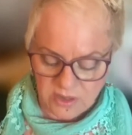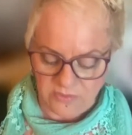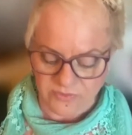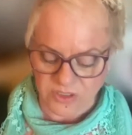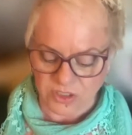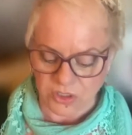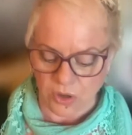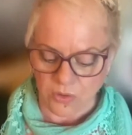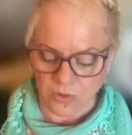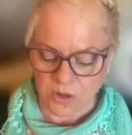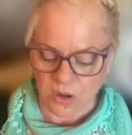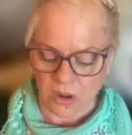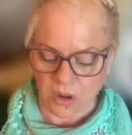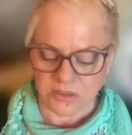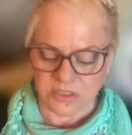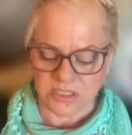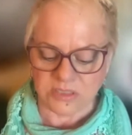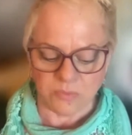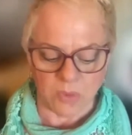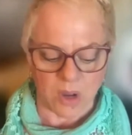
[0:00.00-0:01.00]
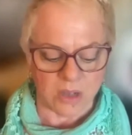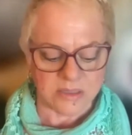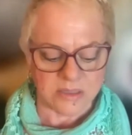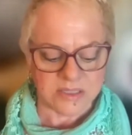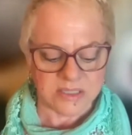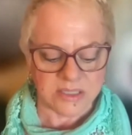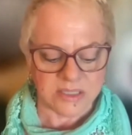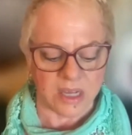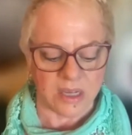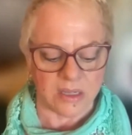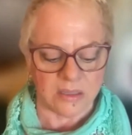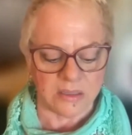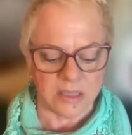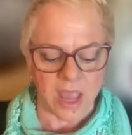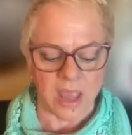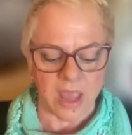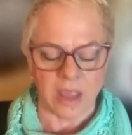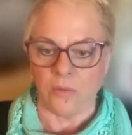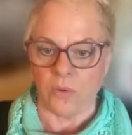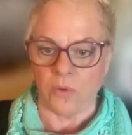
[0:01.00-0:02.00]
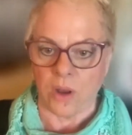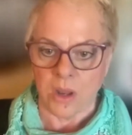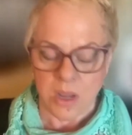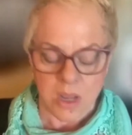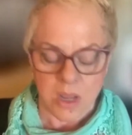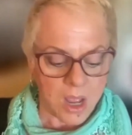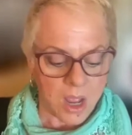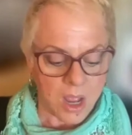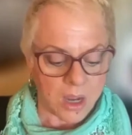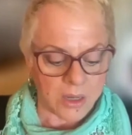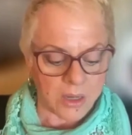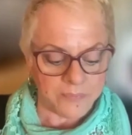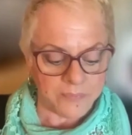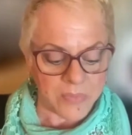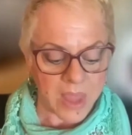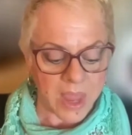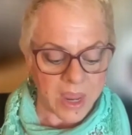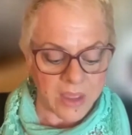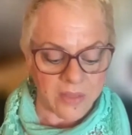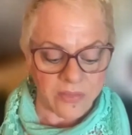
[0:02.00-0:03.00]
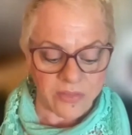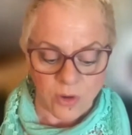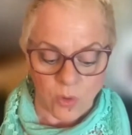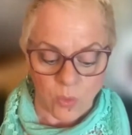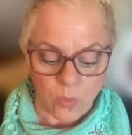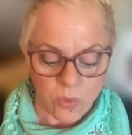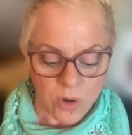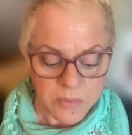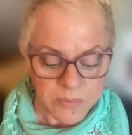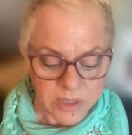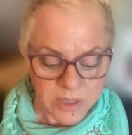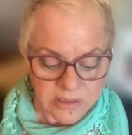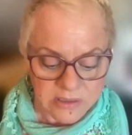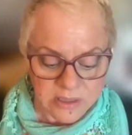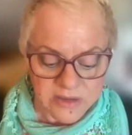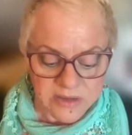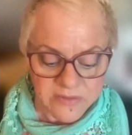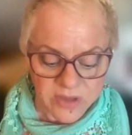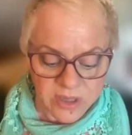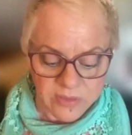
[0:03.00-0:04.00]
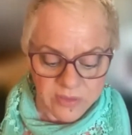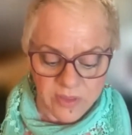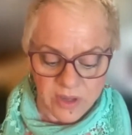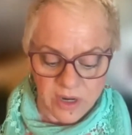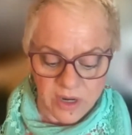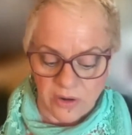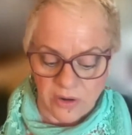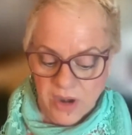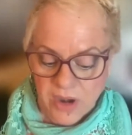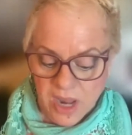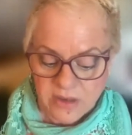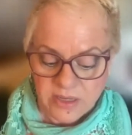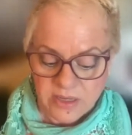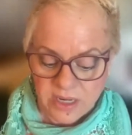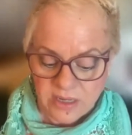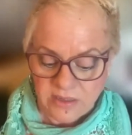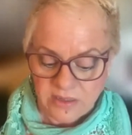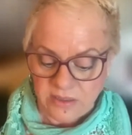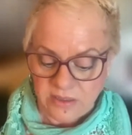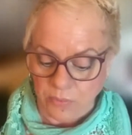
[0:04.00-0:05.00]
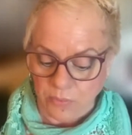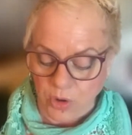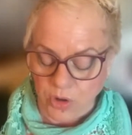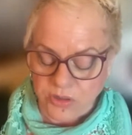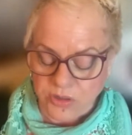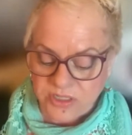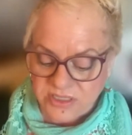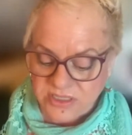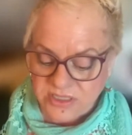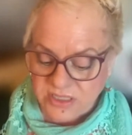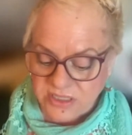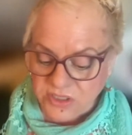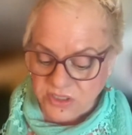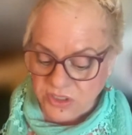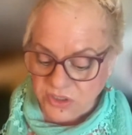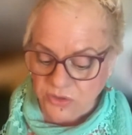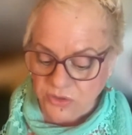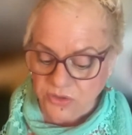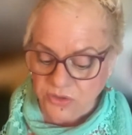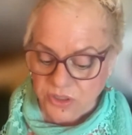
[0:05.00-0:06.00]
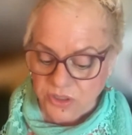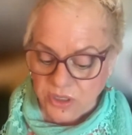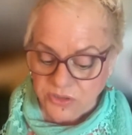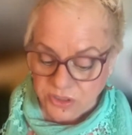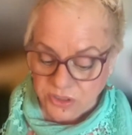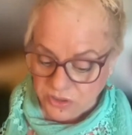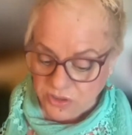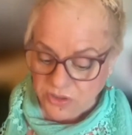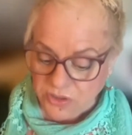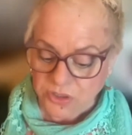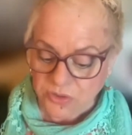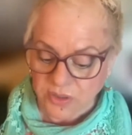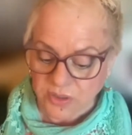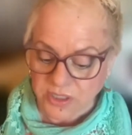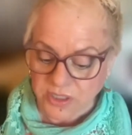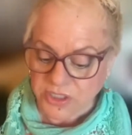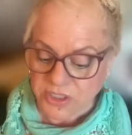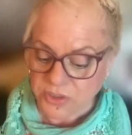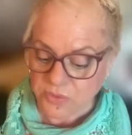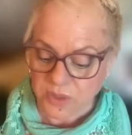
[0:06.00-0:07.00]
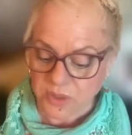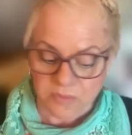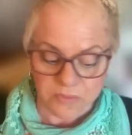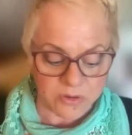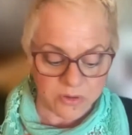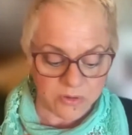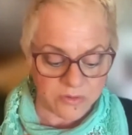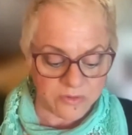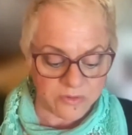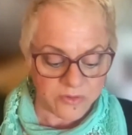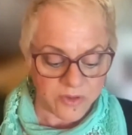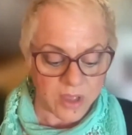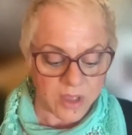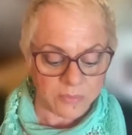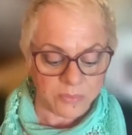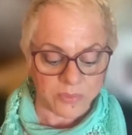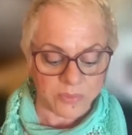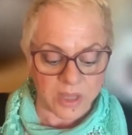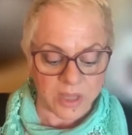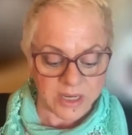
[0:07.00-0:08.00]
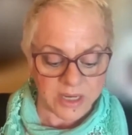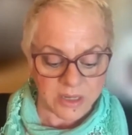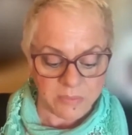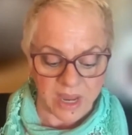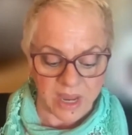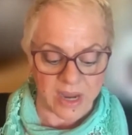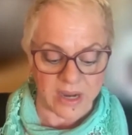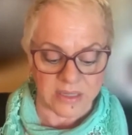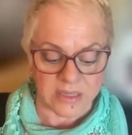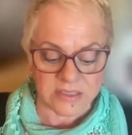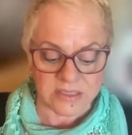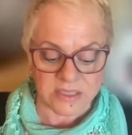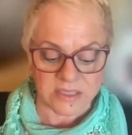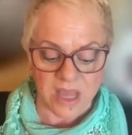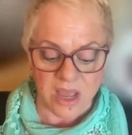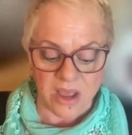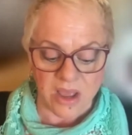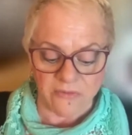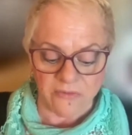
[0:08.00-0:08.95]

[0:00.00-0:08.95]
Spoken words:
of so-called small cell and the woman living there needed emergency surgery to remove a bloody mass